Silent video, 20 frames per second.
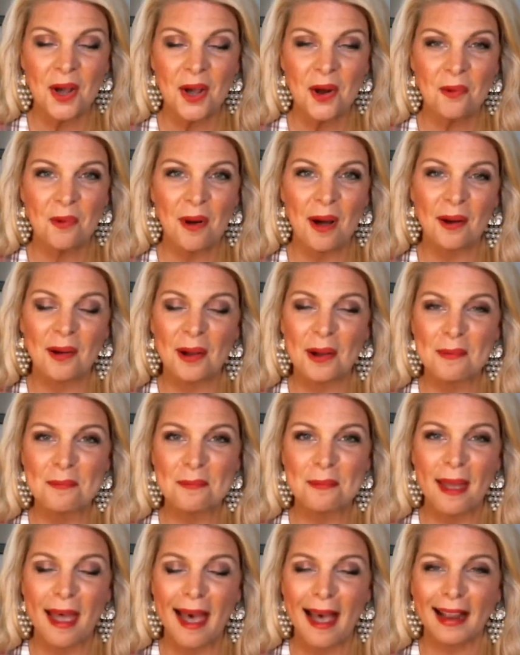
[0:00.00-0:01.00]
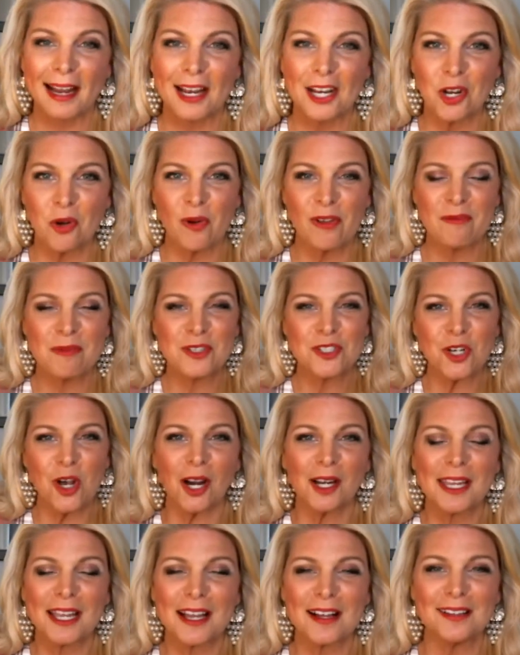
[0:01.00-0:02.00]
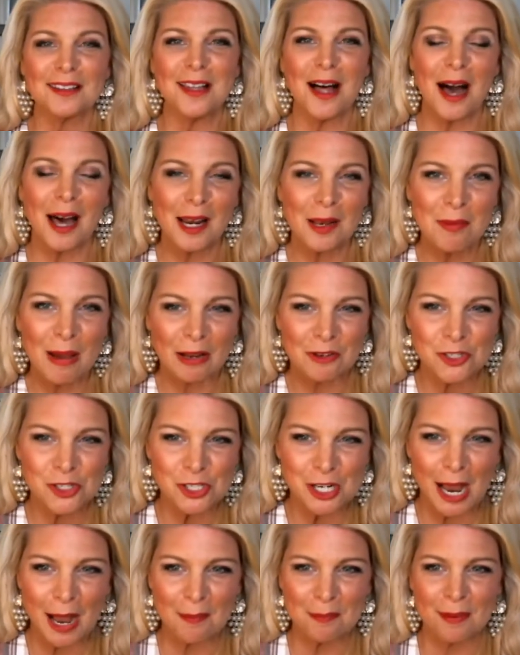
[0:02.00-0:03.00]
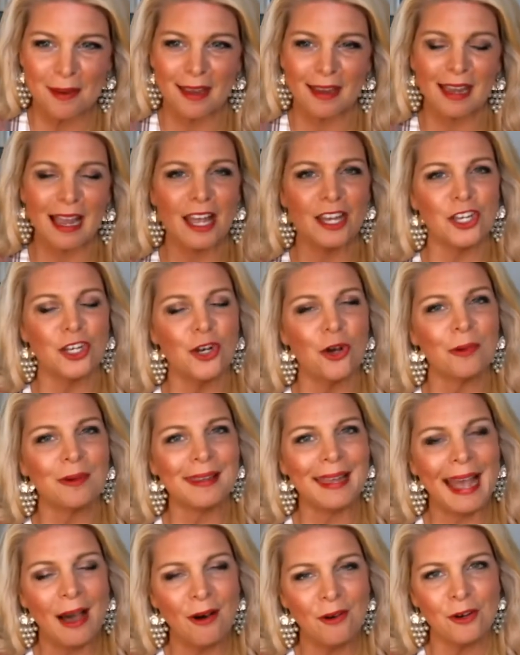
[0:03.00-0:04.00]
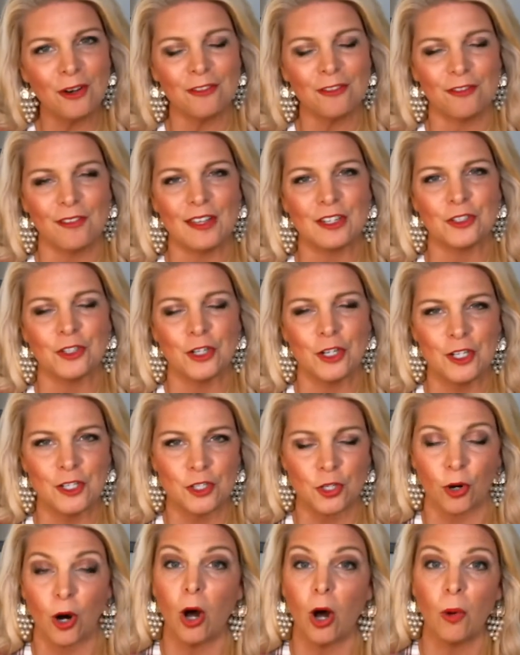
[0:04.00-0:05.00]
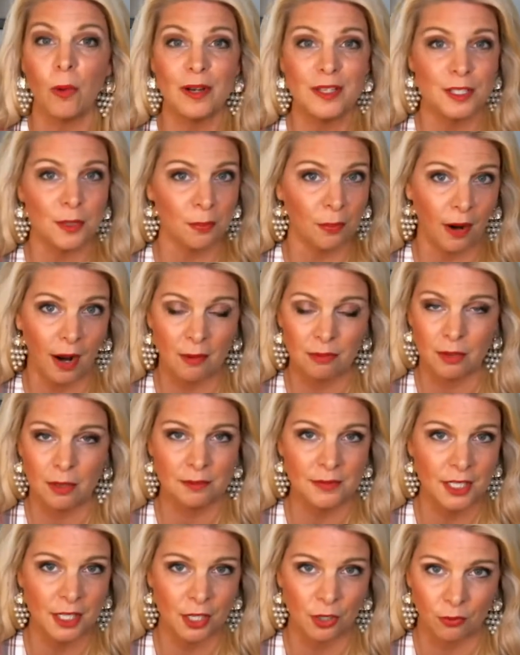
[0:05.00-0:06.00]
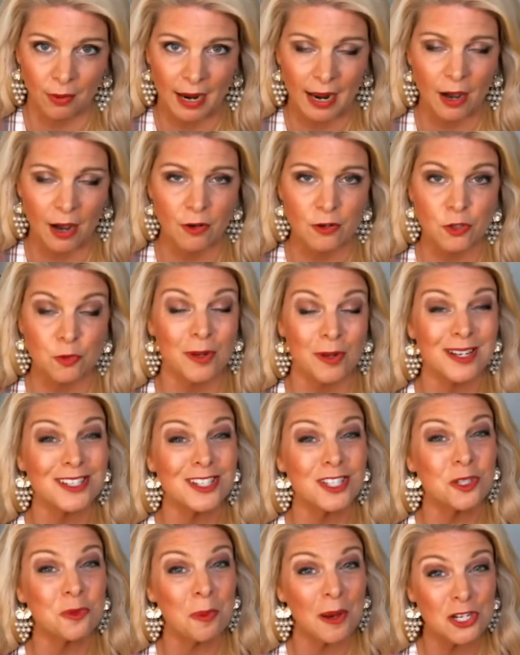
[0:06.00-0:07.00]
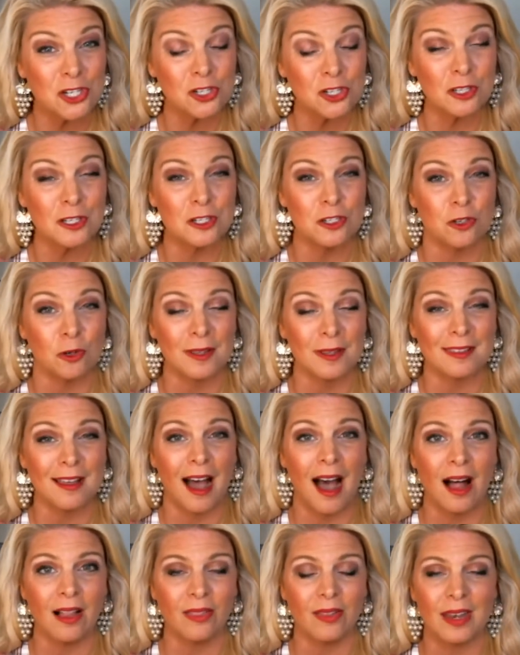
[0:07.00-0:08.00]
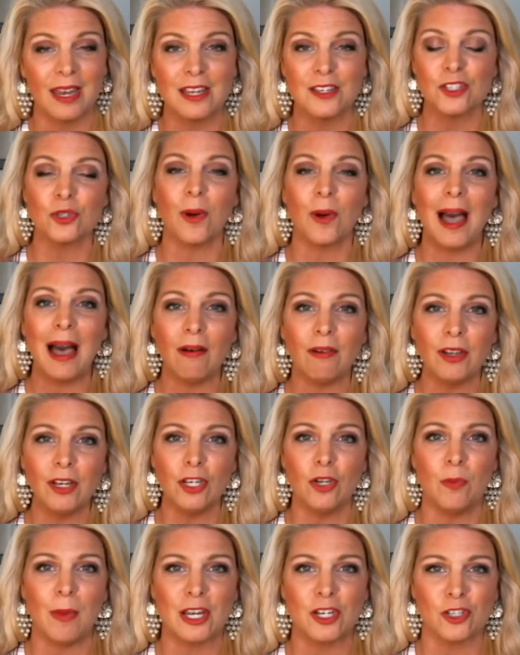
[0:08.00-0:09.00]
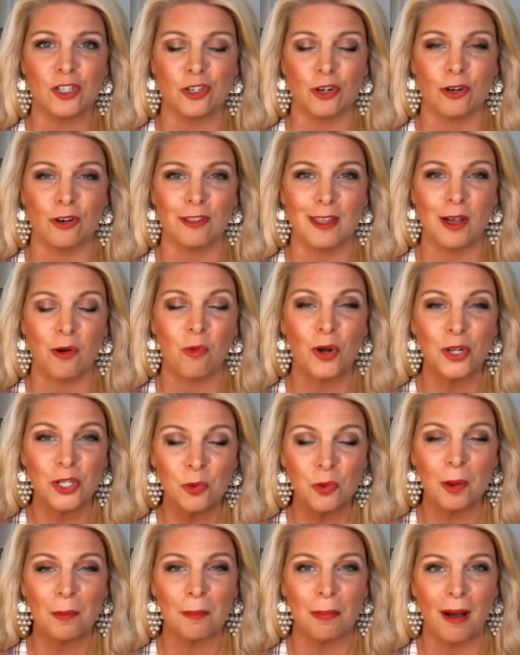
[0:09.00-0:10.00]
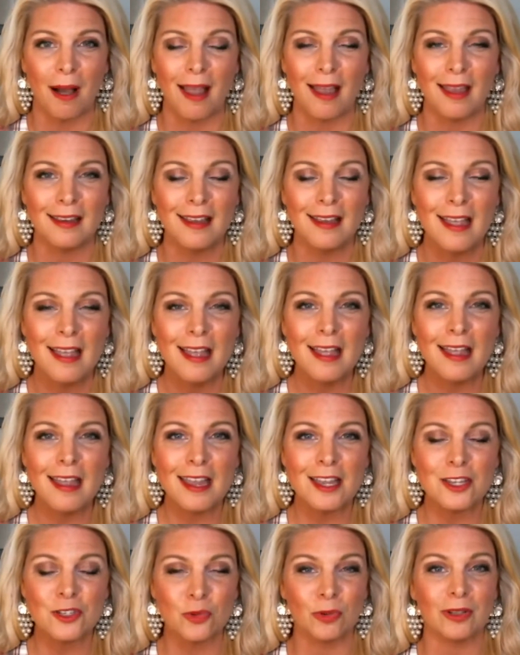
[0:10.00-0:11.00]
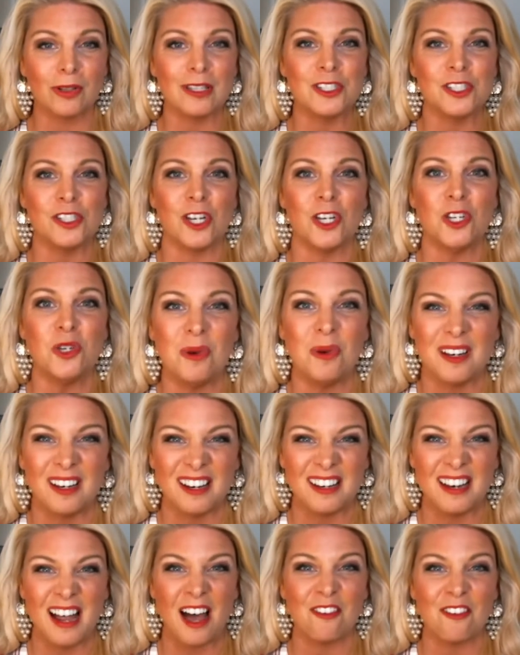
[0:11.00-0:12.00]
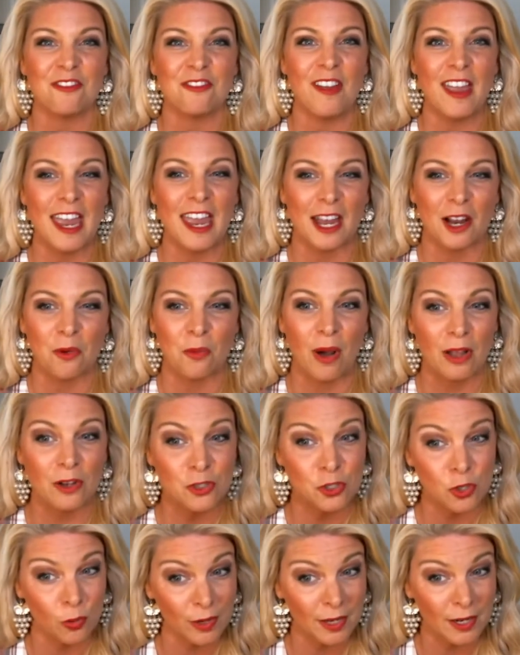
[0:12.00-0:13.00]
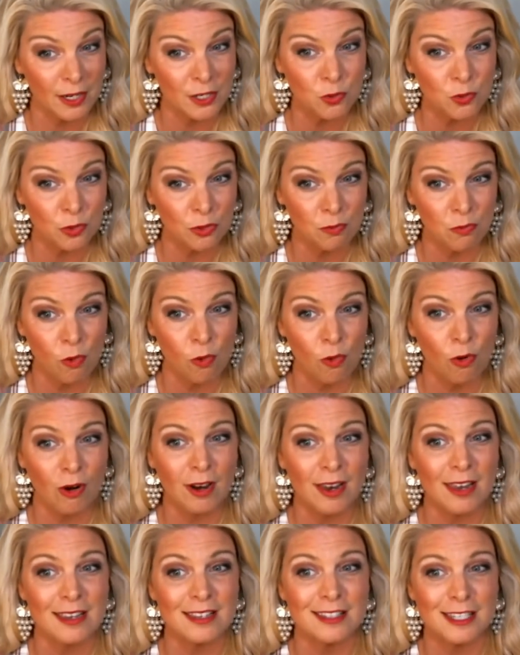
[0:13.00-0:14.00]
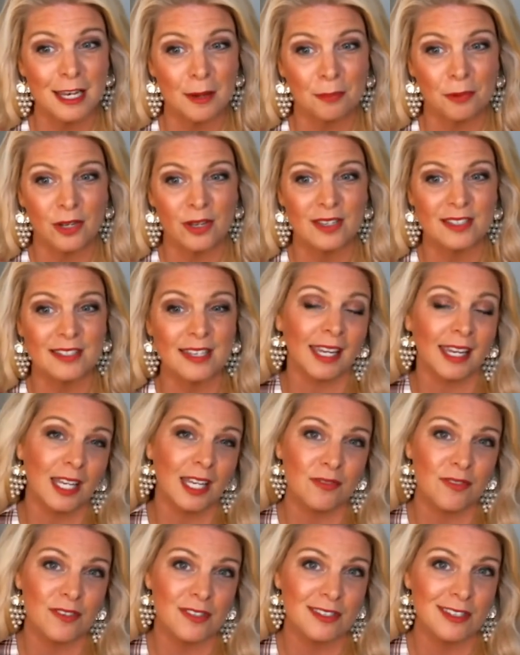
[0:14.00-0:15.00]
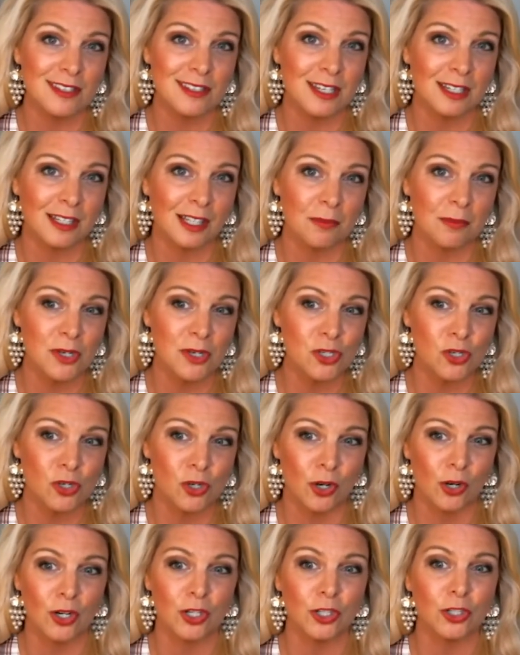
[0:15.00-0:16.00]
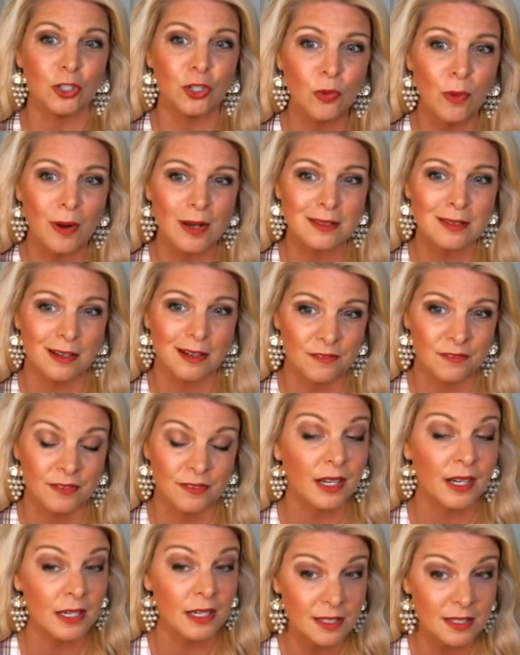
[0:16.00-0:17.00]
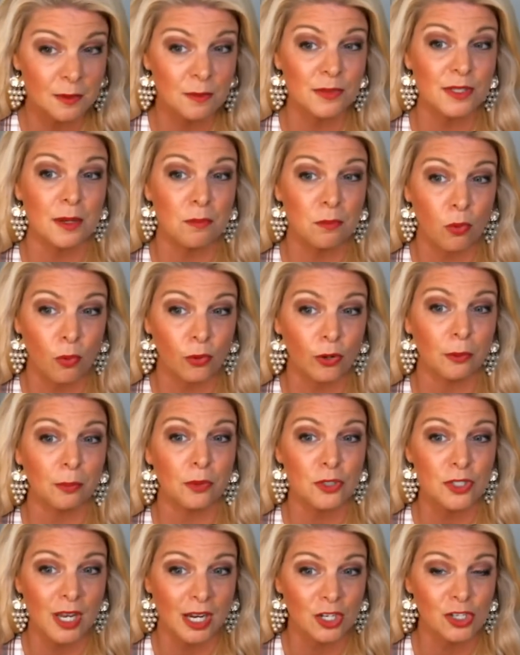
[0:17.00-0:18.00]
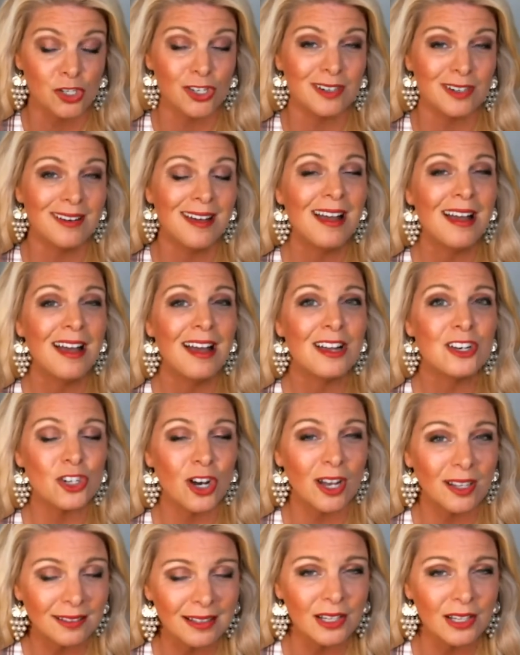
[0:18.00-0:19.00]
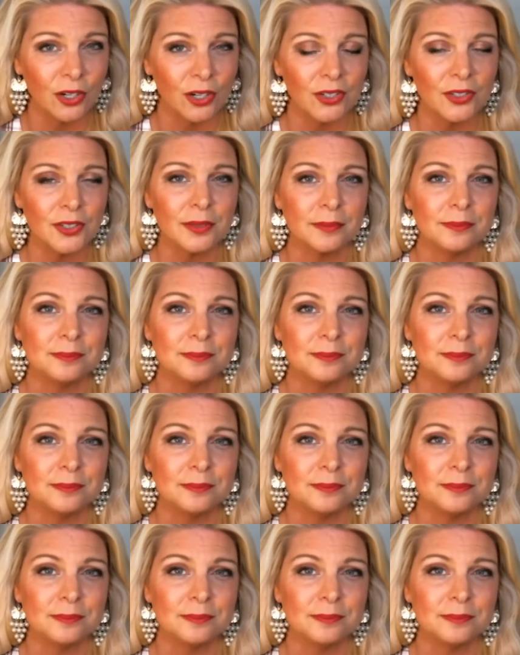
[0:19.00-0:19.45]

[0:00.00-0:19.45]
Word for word: Welcome back. I know we've been talking a lot about shopping, and you know, counterfeit goods are always a problem year round, but especially during the holidays. So, how can you make sure that what you are buying is really genuine and not fake? Well, joining us with more is Deputy Executive Assistant Commissioner, U.S. Customs and Border Protection, John Leonard.